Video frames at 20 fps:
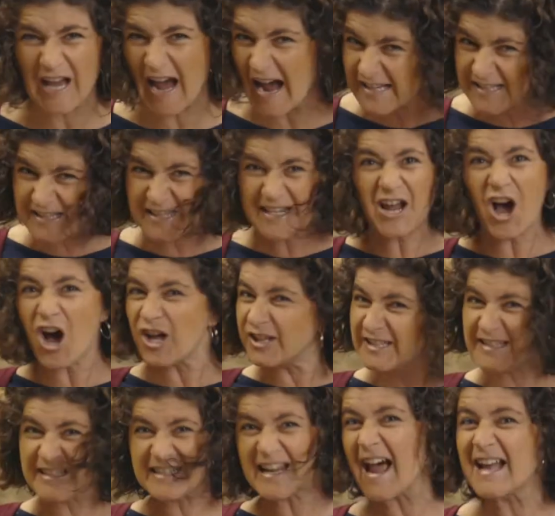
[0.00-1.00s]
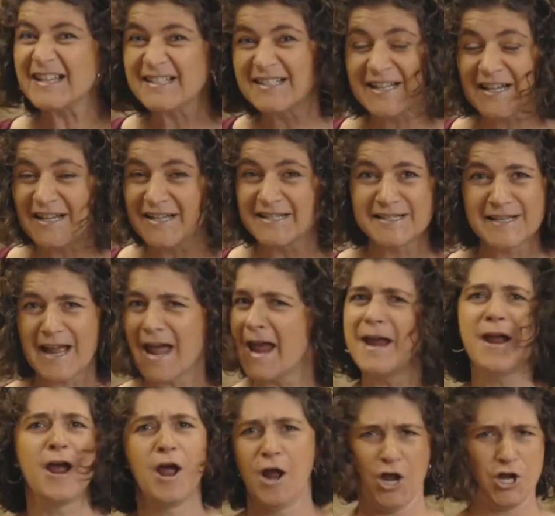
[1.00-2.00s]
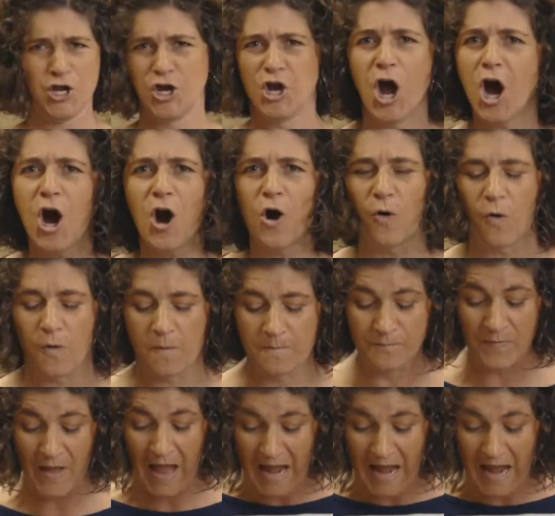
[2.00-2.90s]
has the audacity to say no.